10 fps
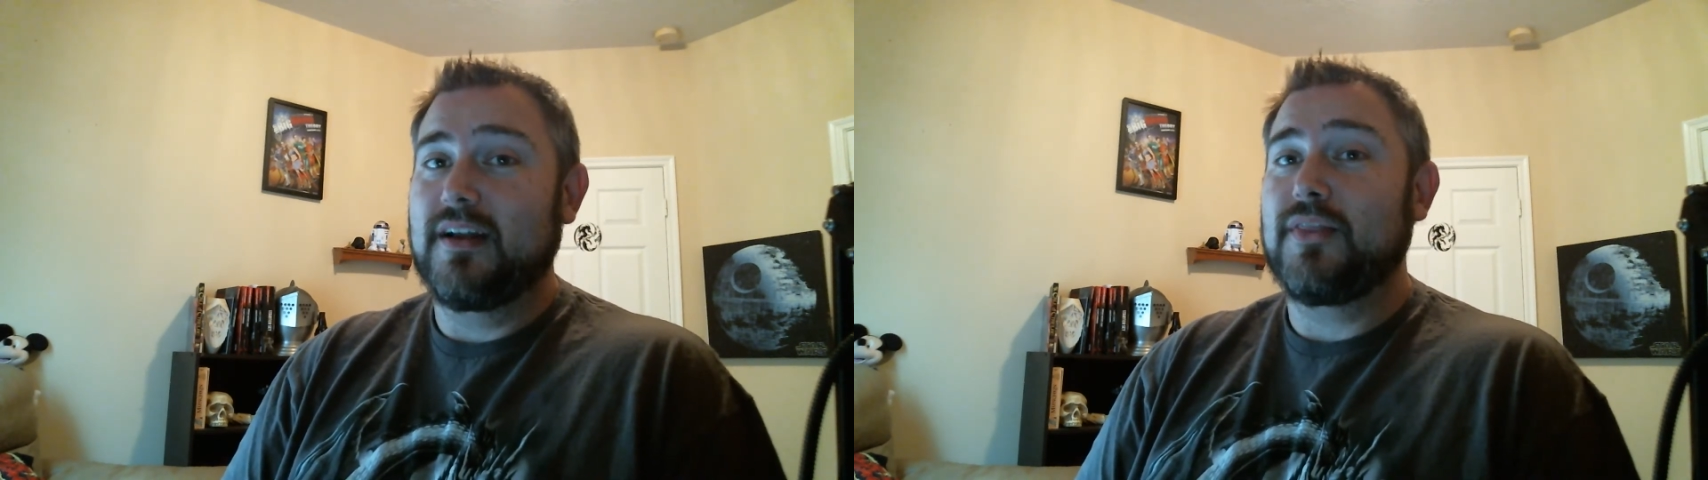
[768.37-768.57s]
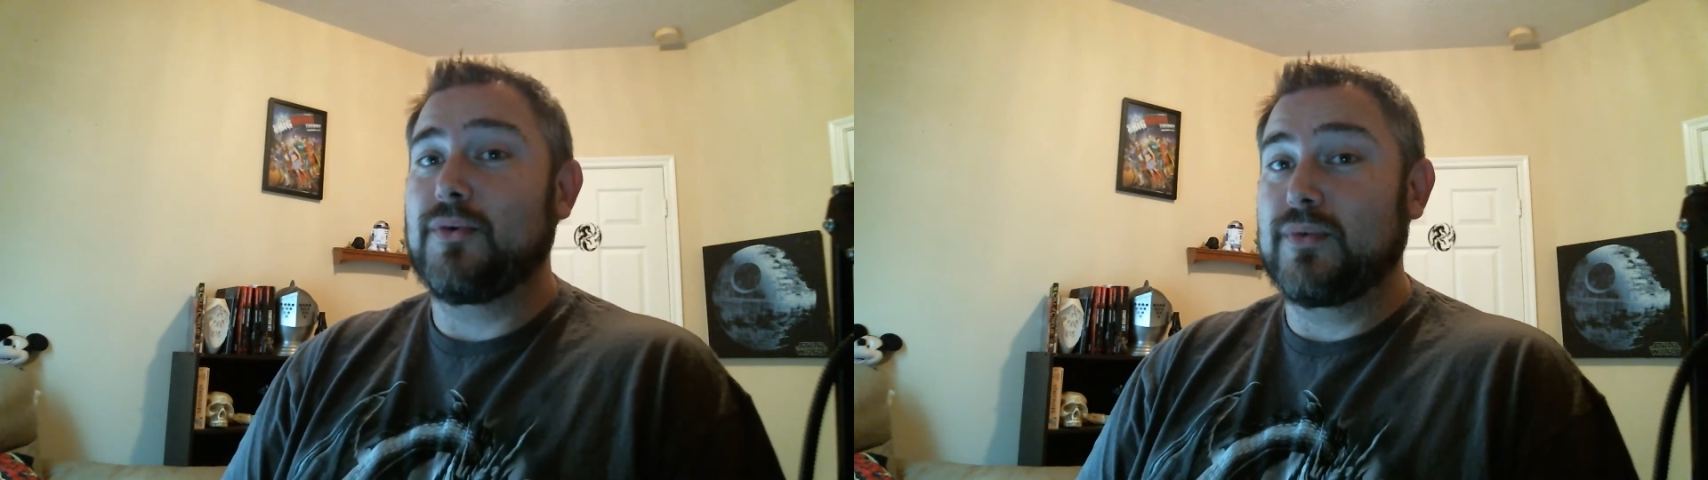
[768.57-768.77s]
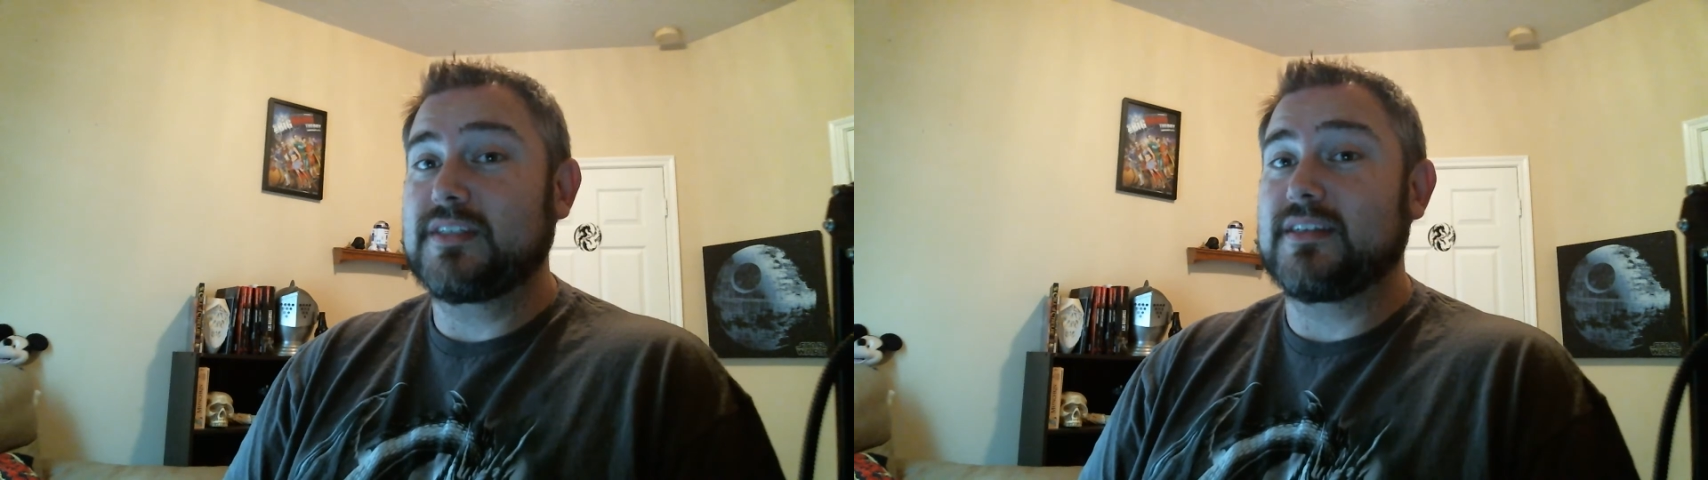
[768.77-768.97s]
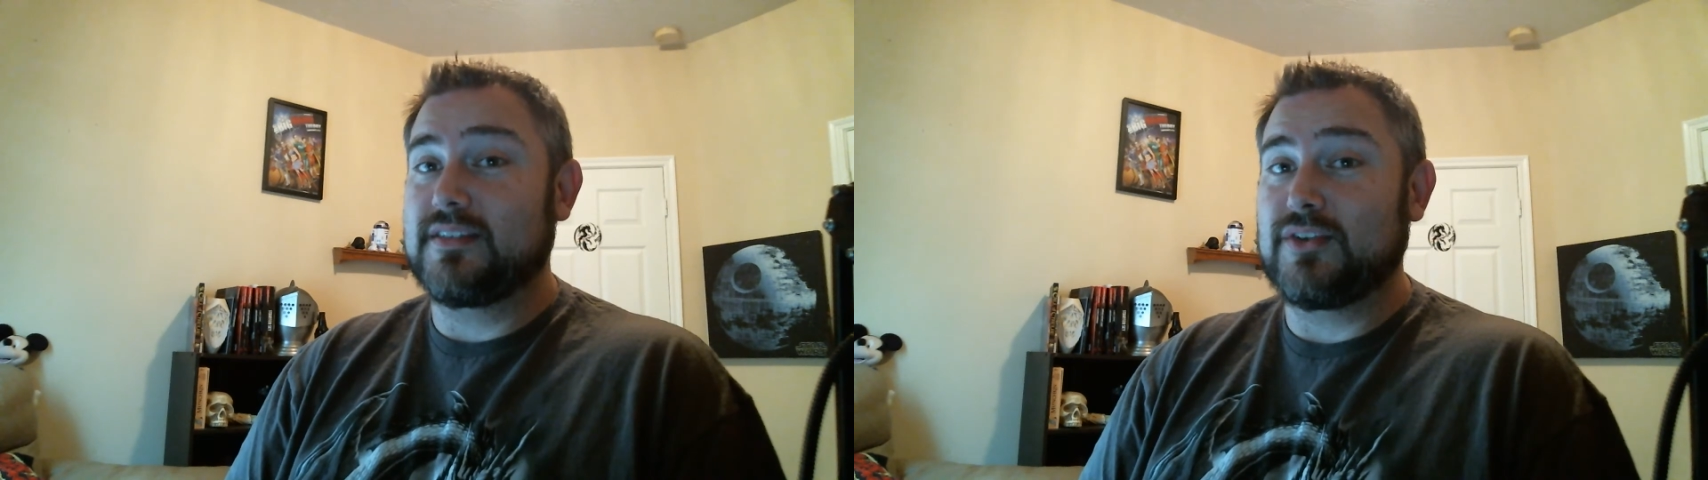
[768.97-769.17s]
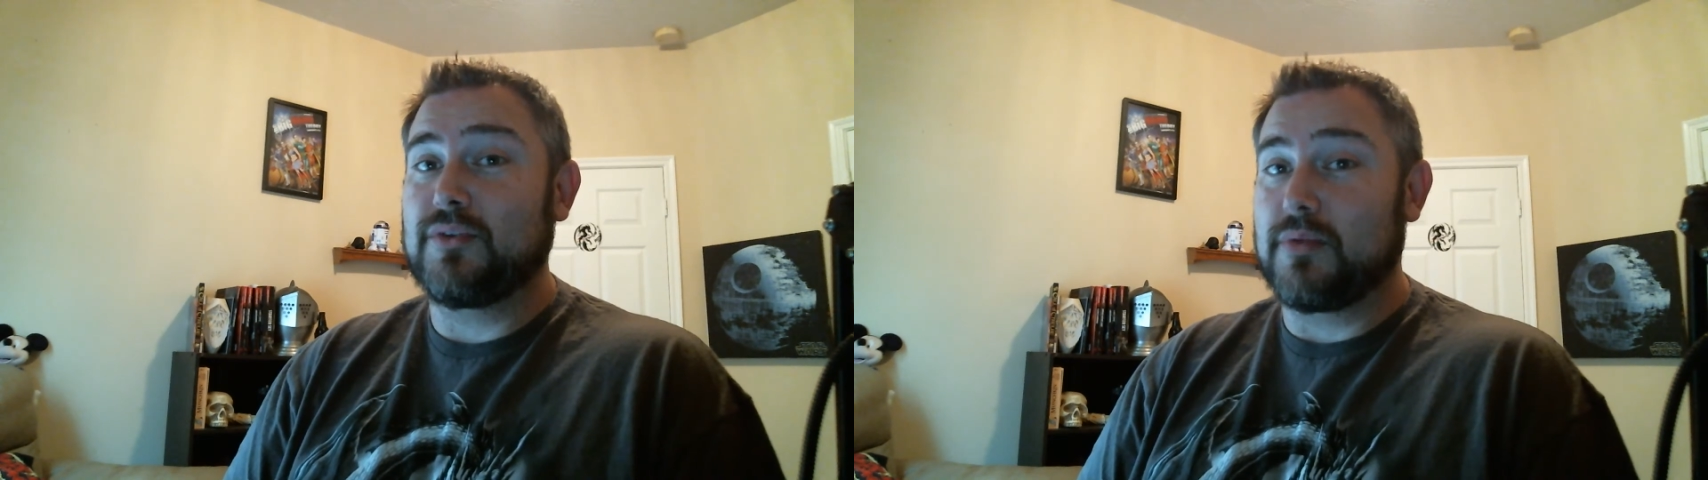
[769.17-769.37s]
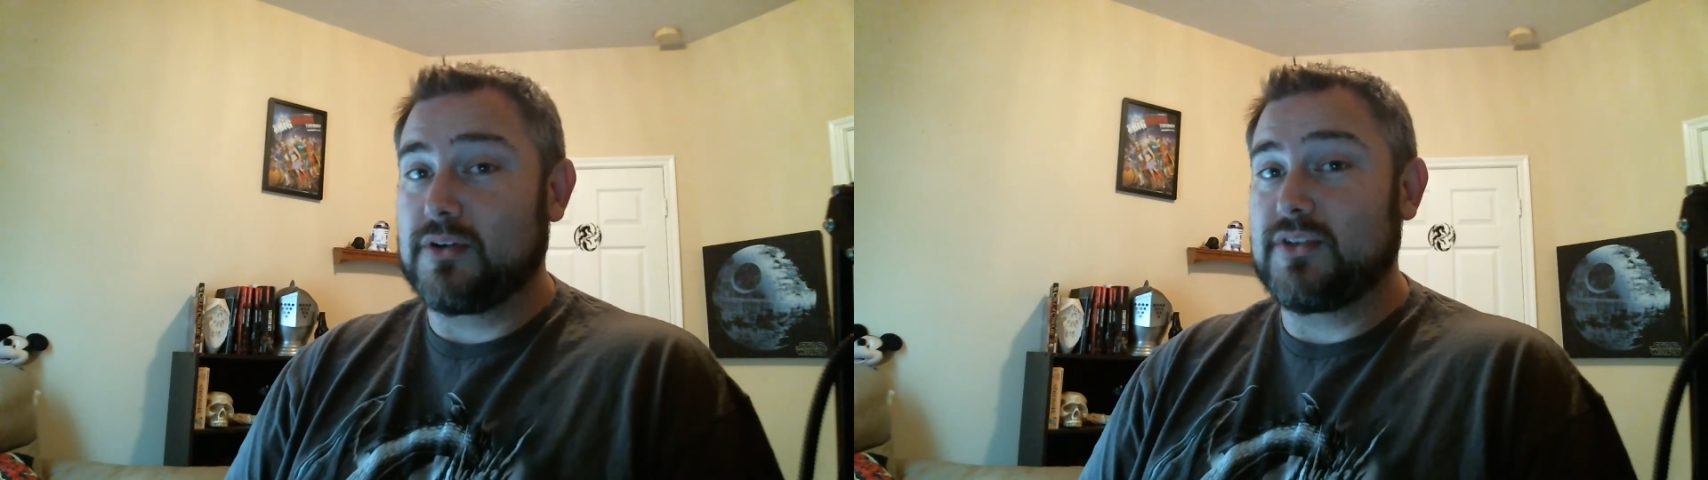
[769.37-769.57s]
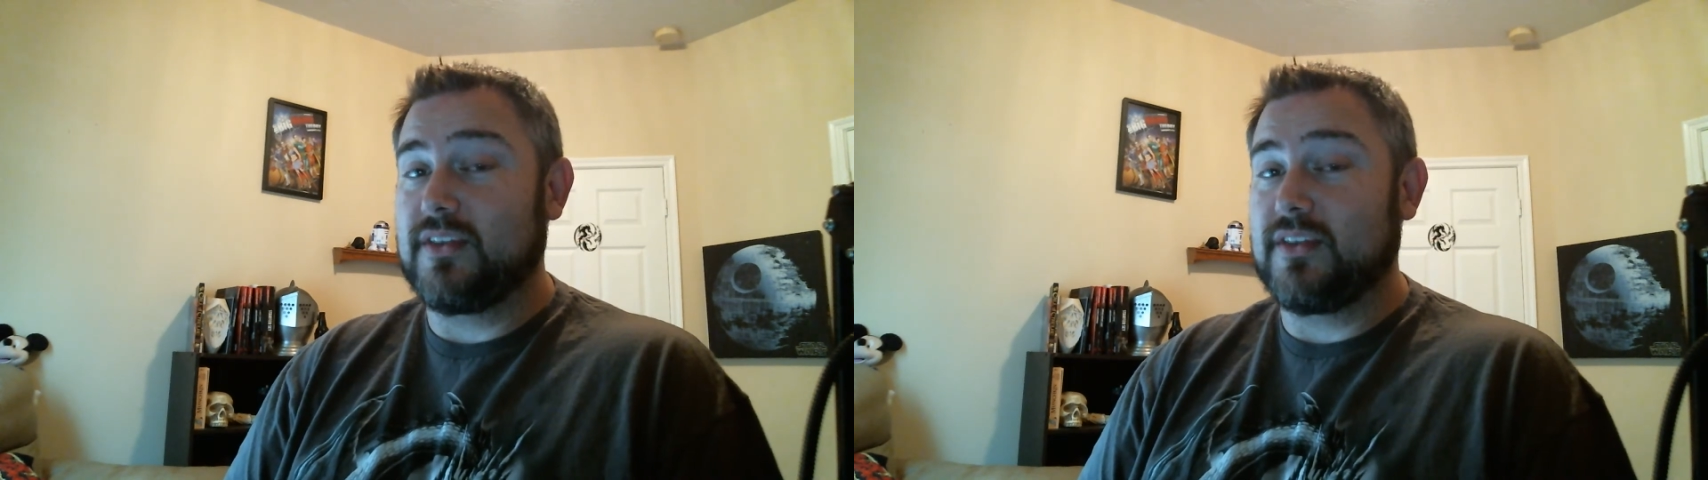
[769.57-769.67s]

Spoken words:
The risk is to the person